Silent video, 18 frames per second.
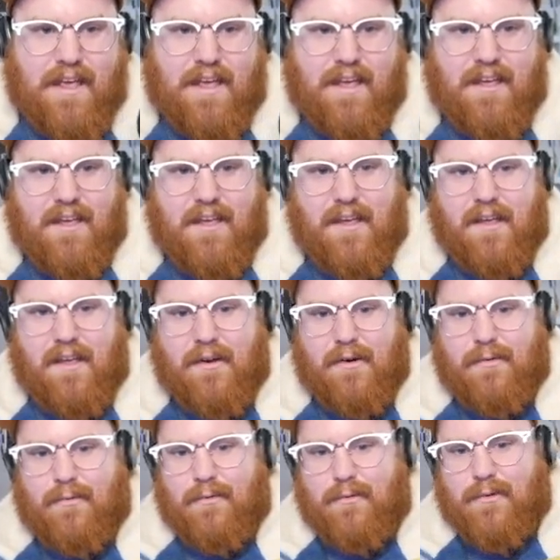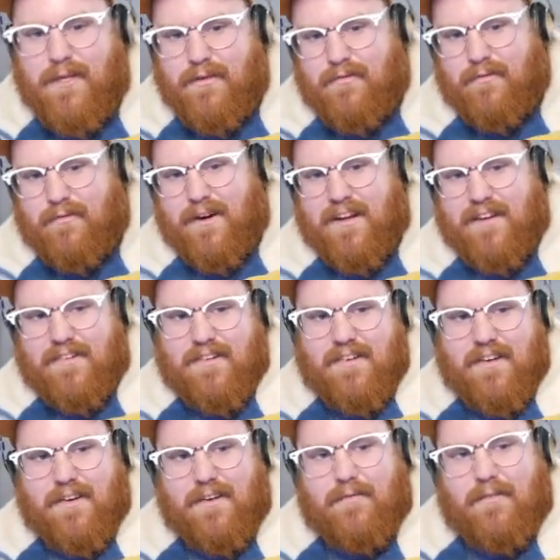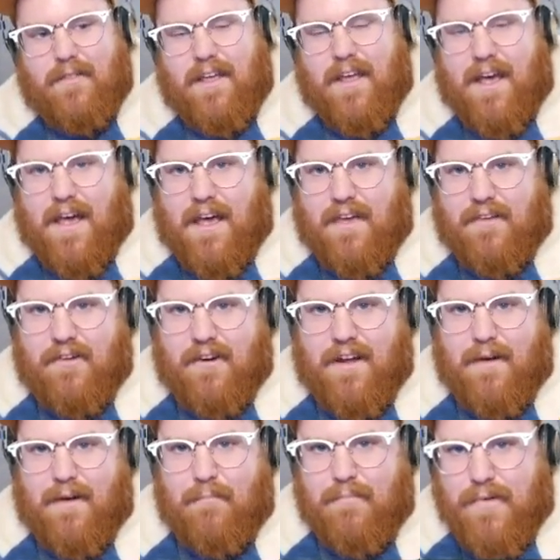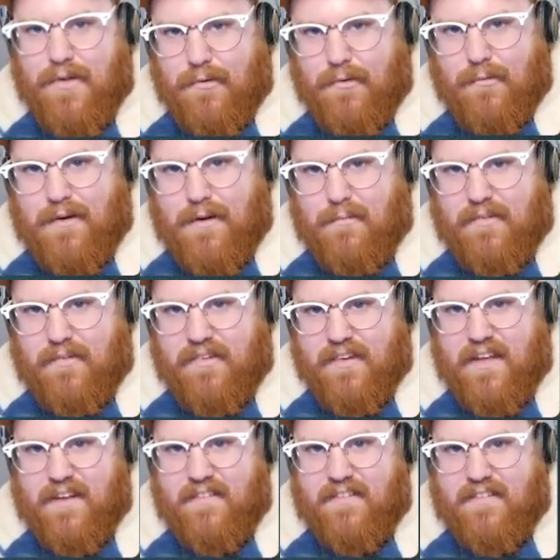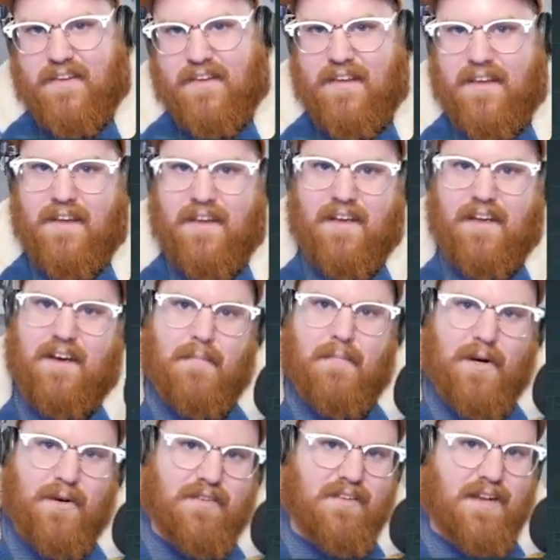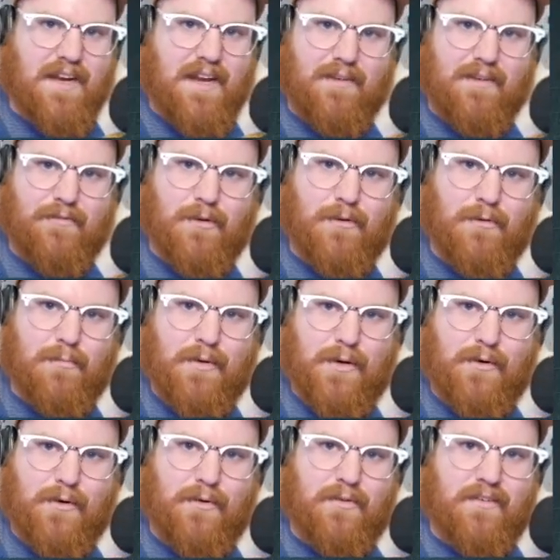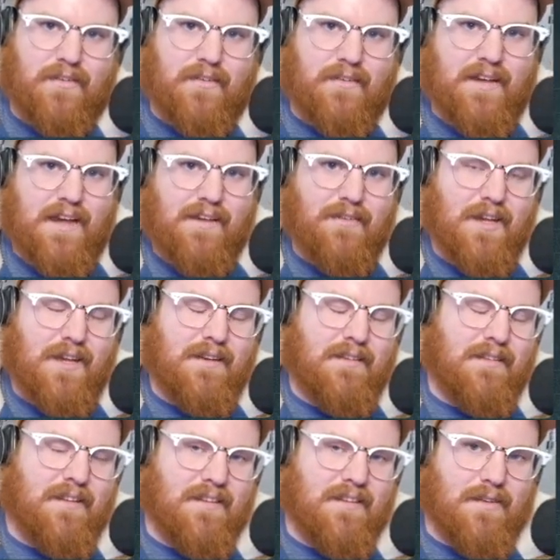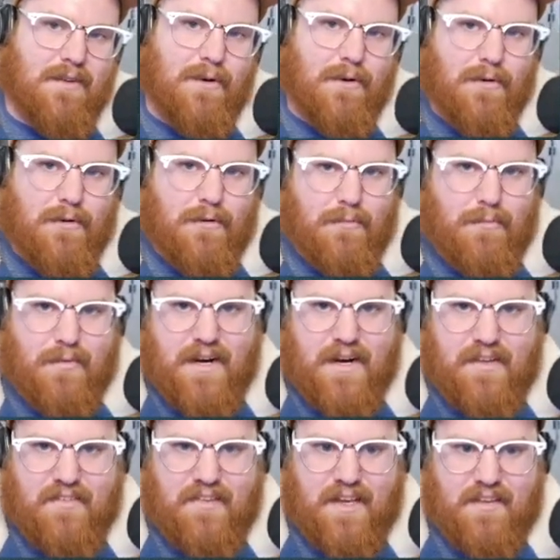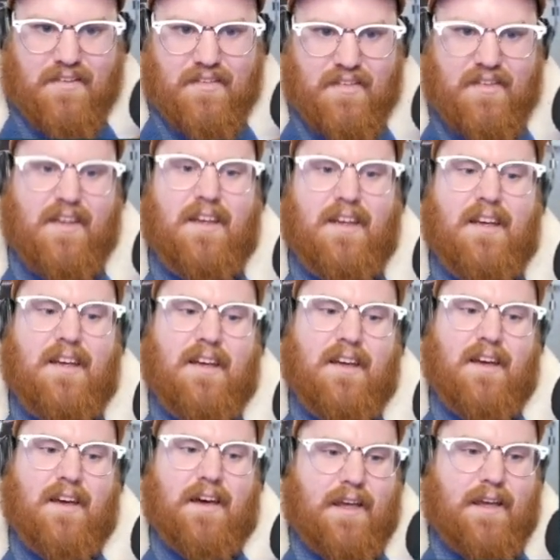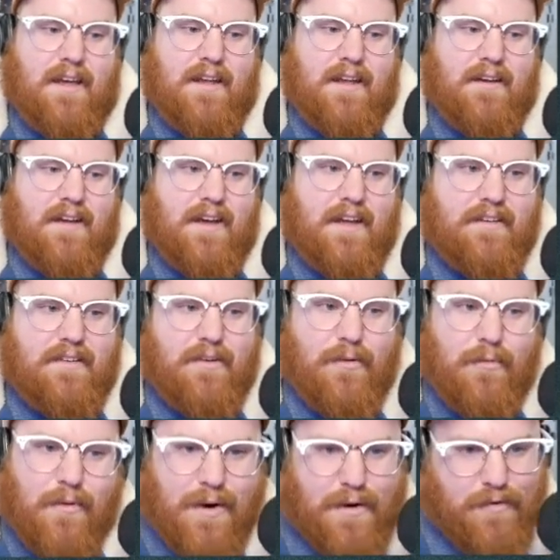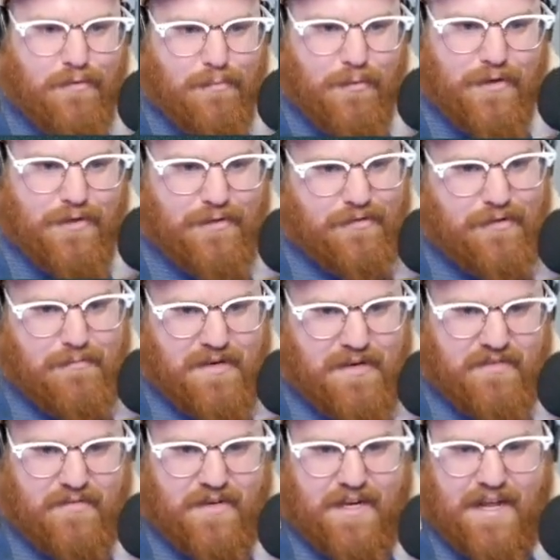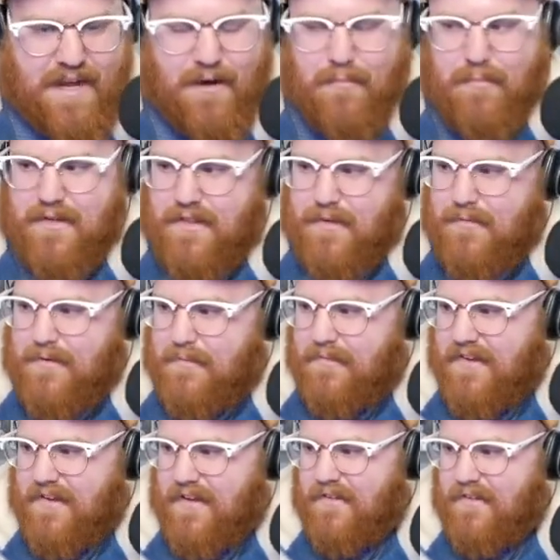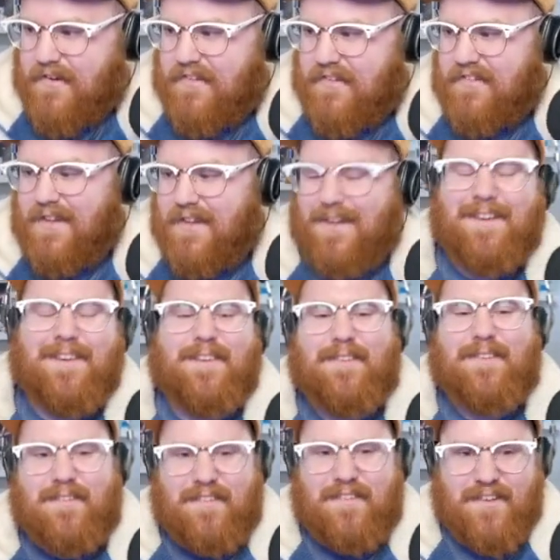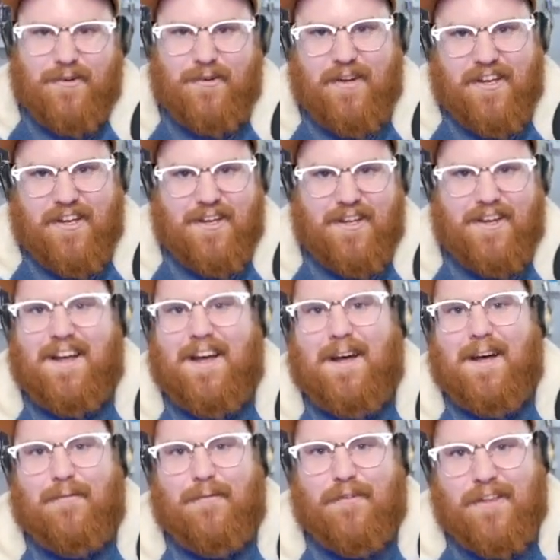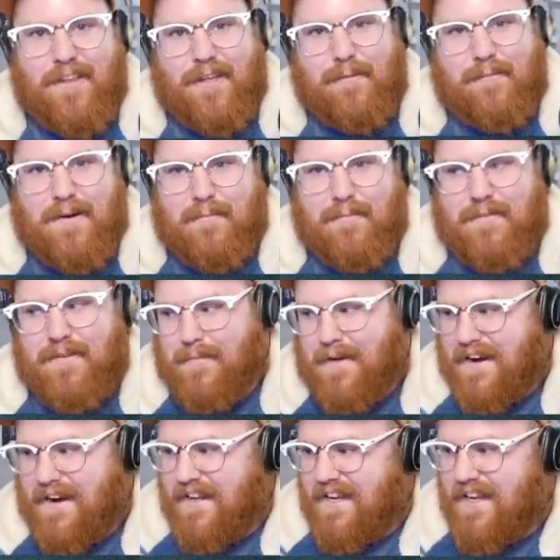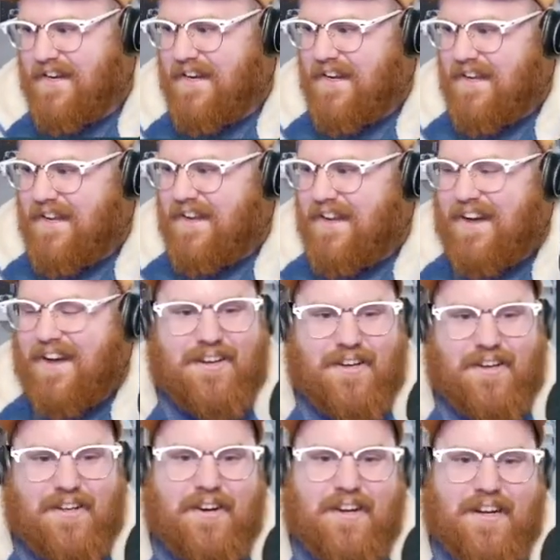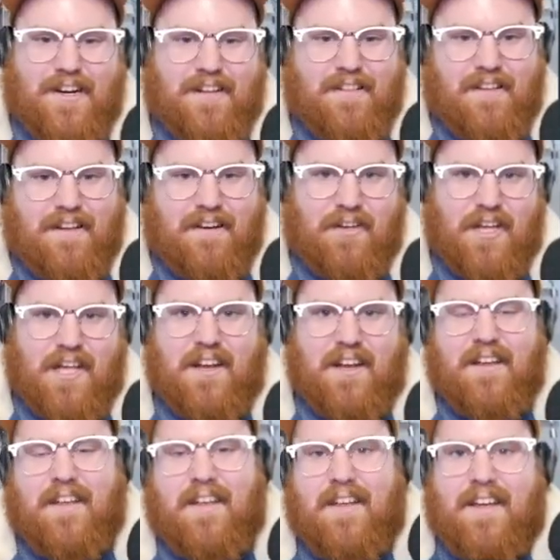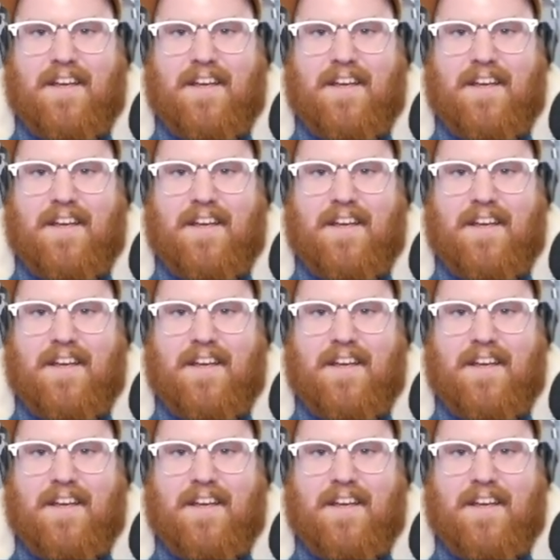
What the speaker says: a refresh of the Astro.build website. Mark's going to have a whole post diving into this whole process, and I don't want to spoil too much of it now, but the website looks so good. I'm really pumped about it. Y'all are going to love it